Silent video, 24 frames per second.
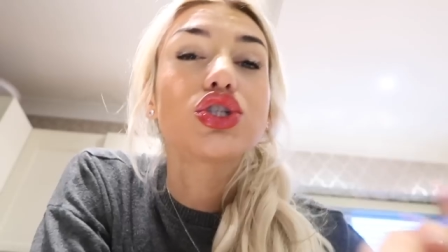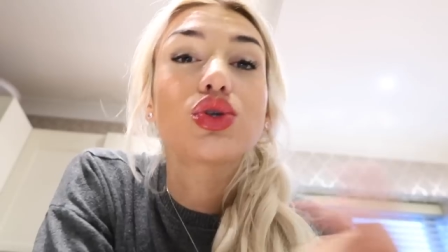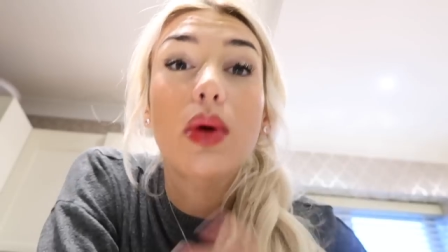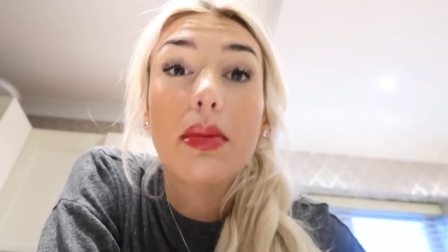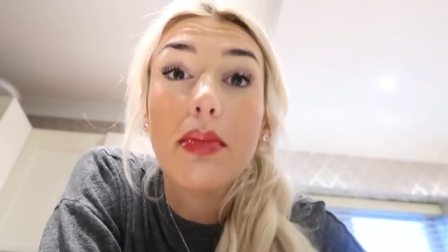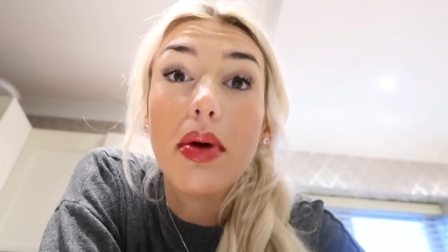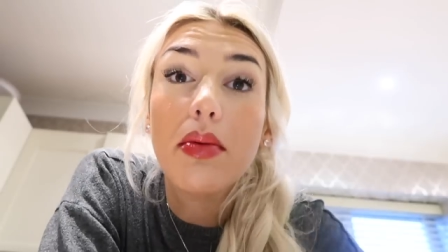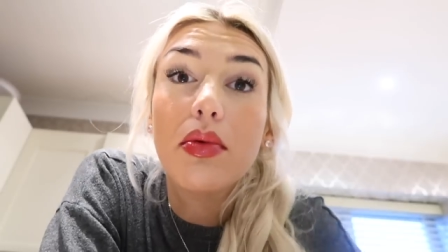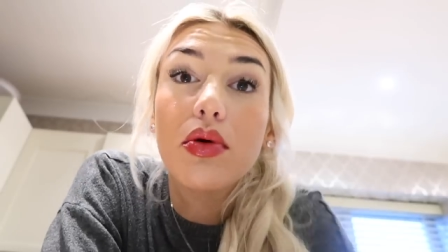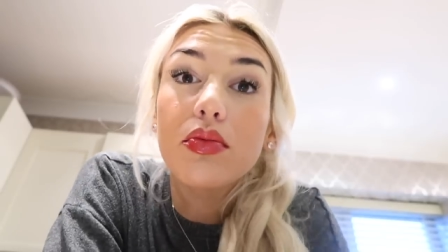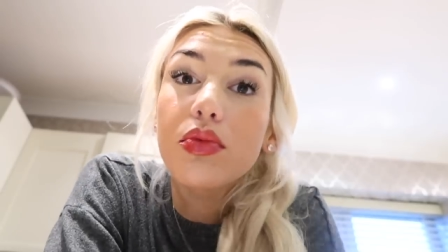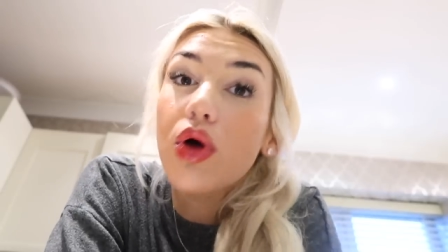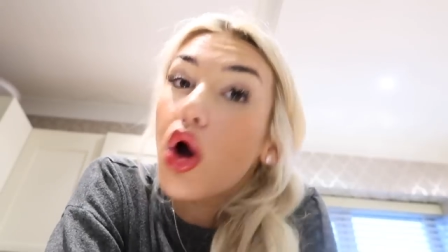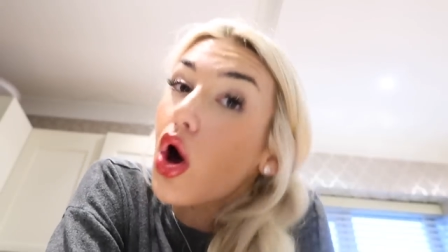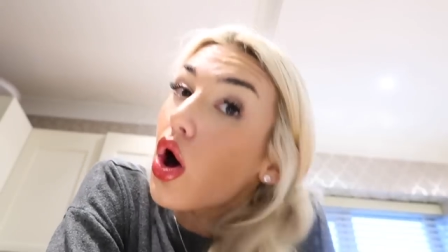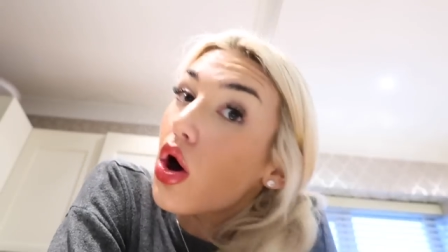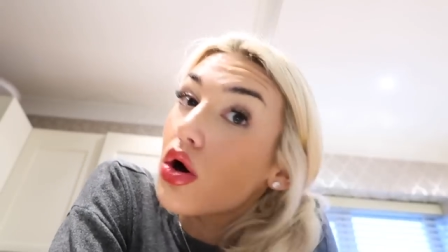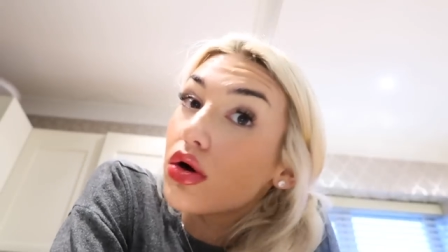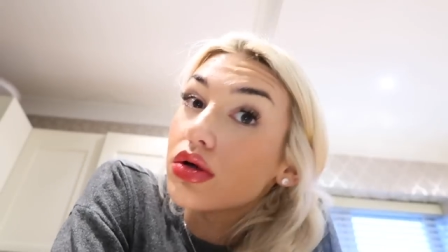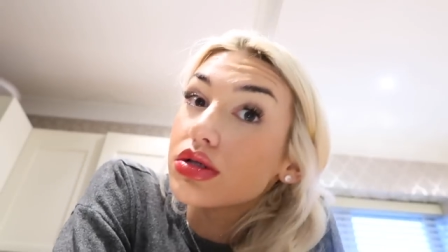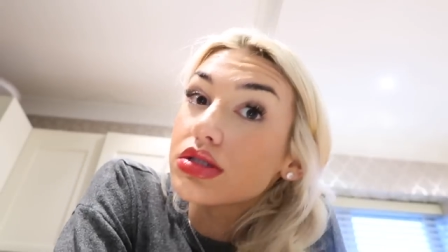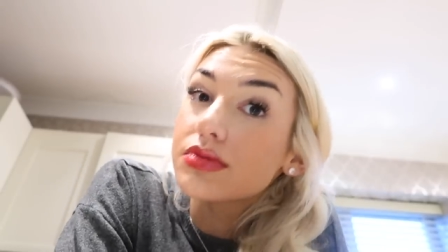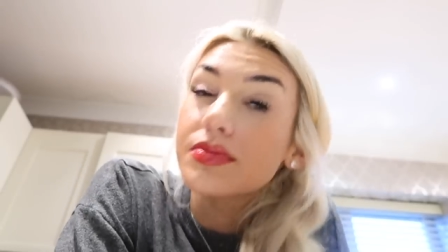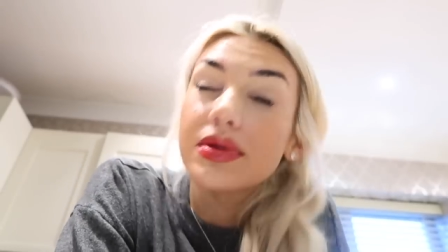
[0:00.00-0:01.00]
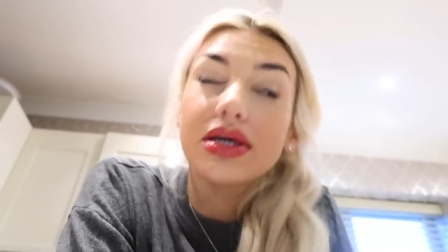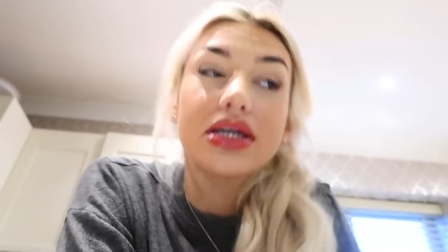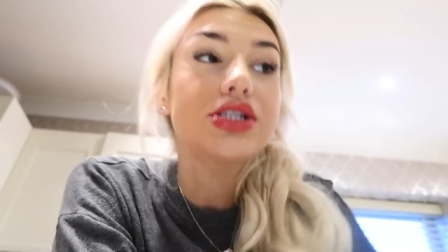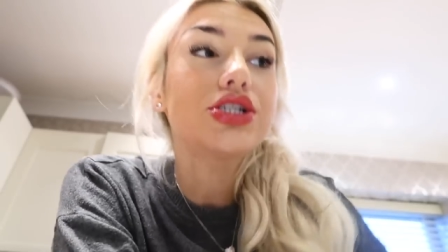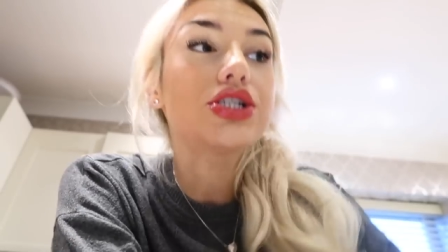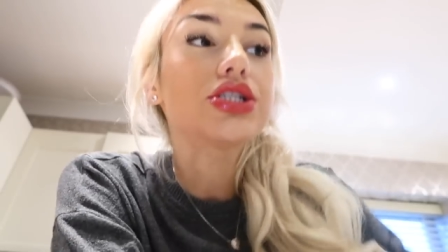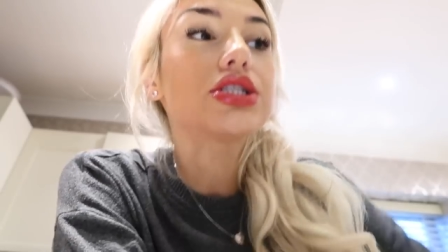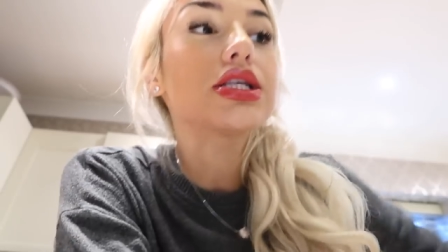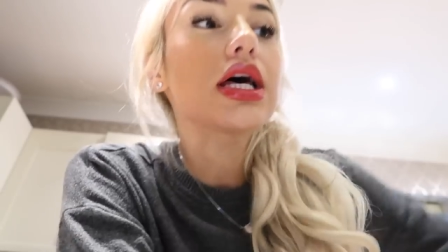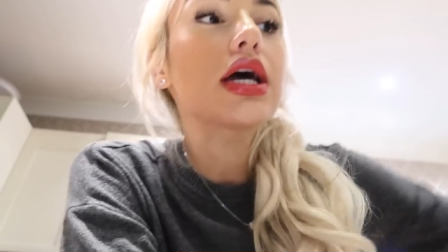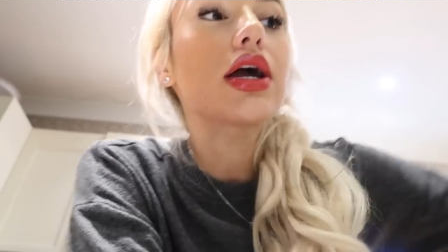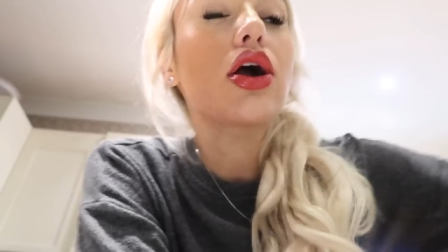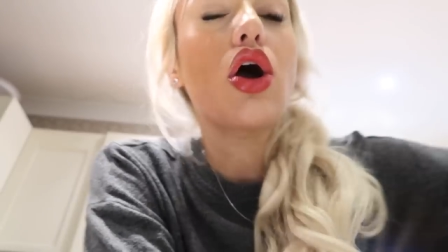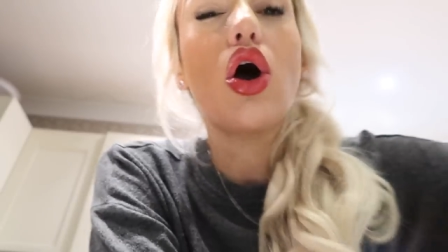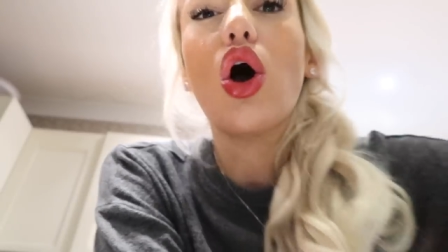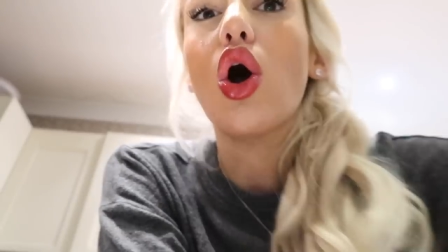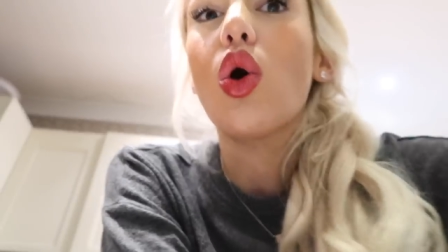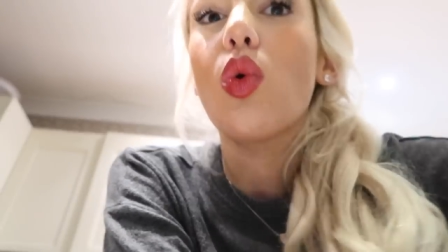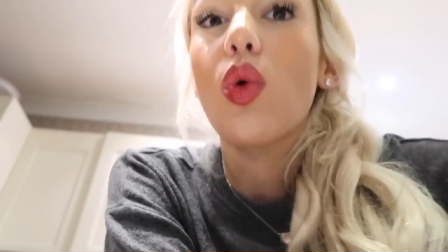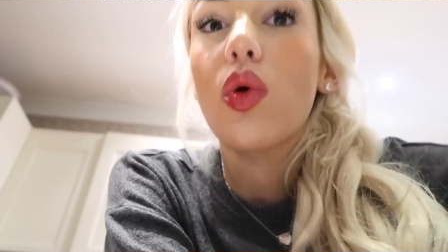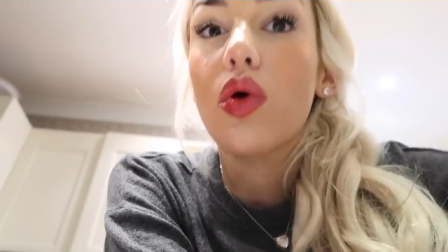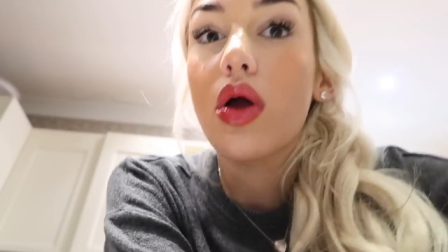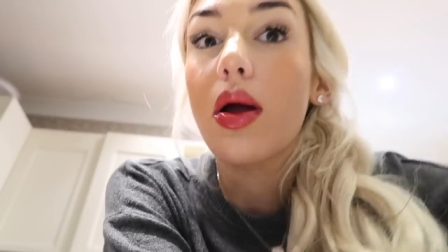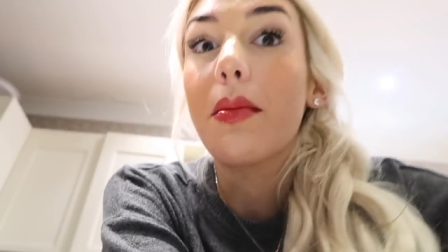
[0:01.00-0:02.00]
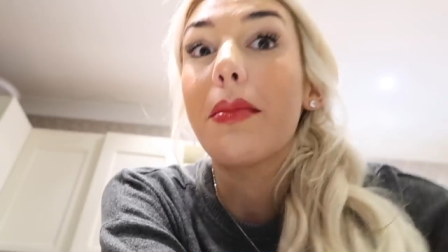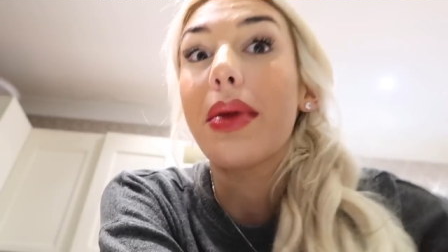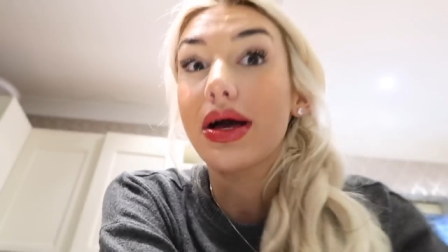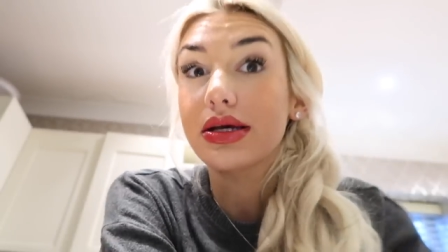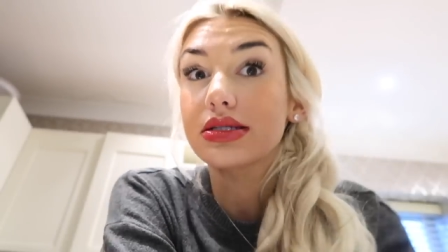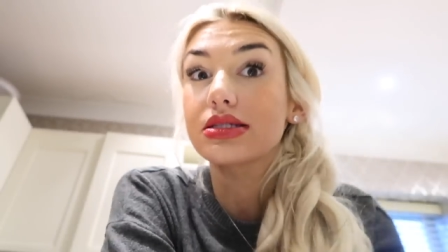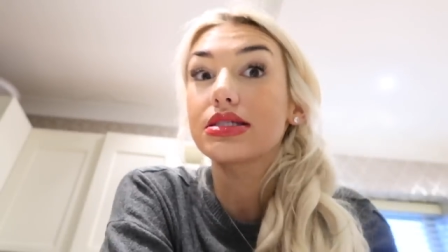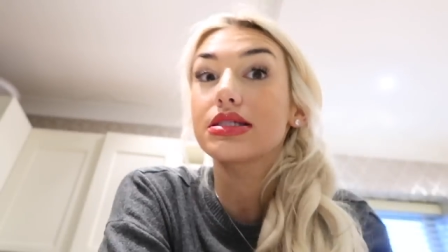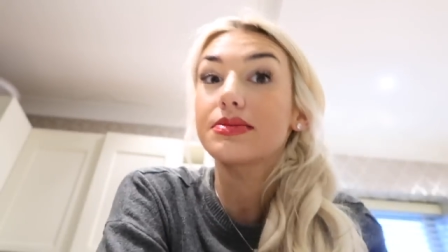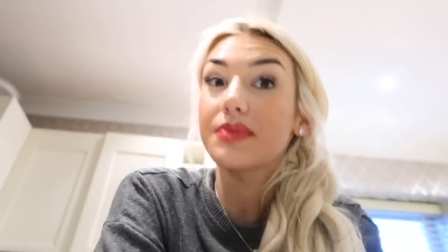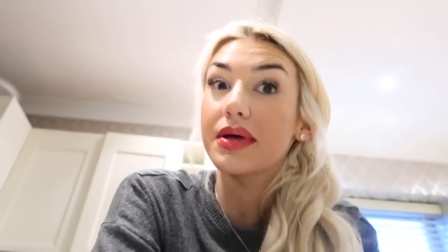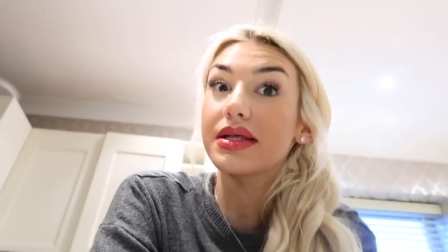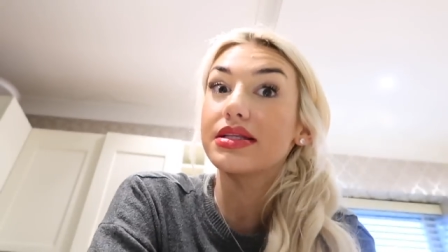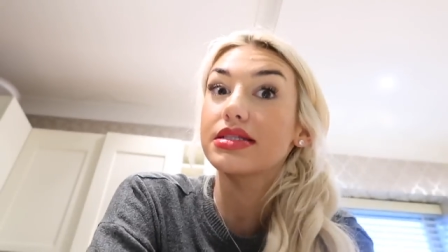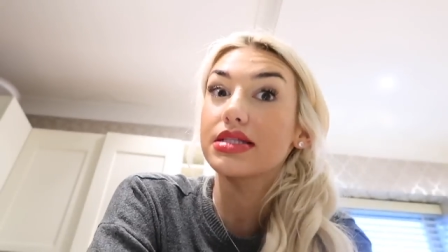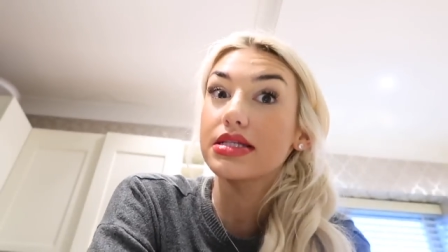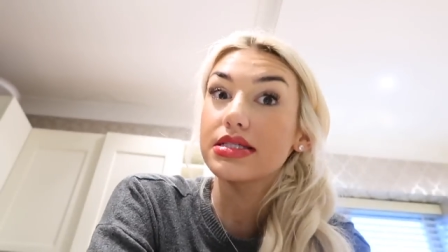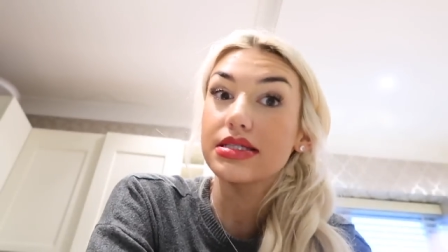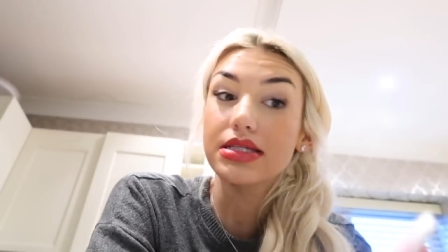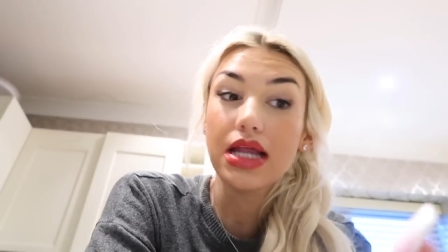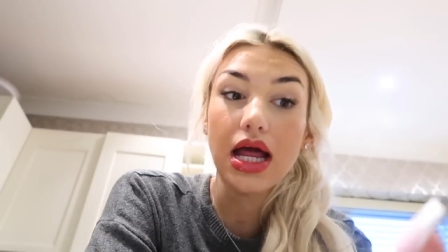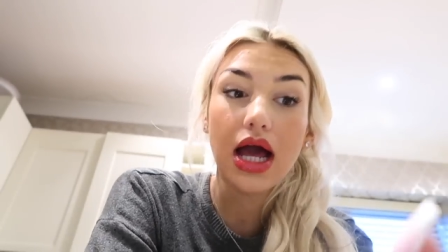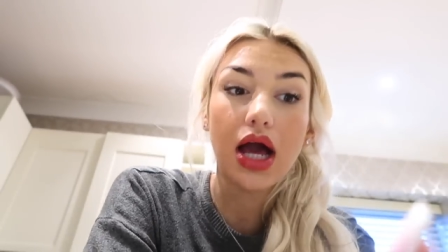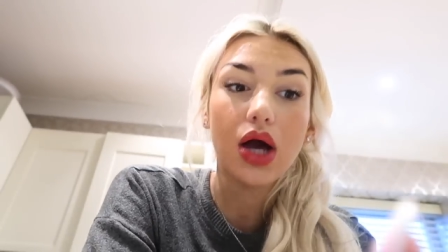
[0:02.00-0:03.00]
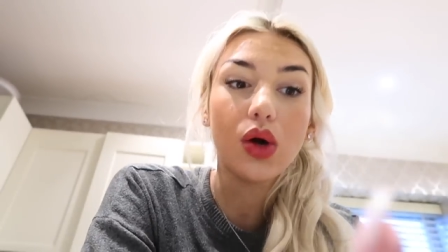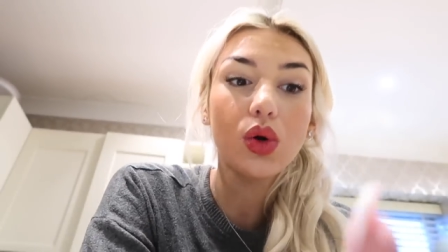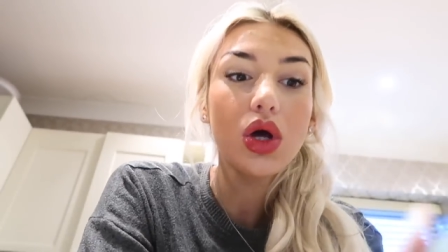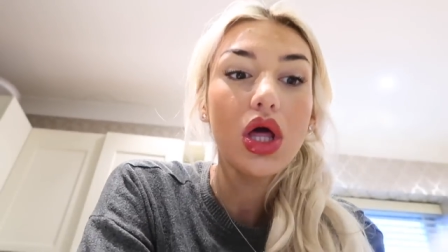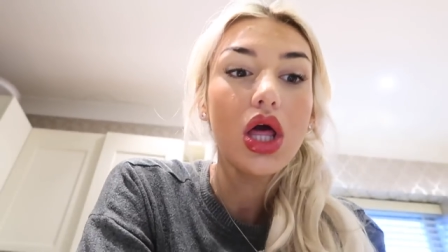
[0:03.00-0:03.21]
So when my mum calls me, she's like, oh, we're at Marks and Spencer's now.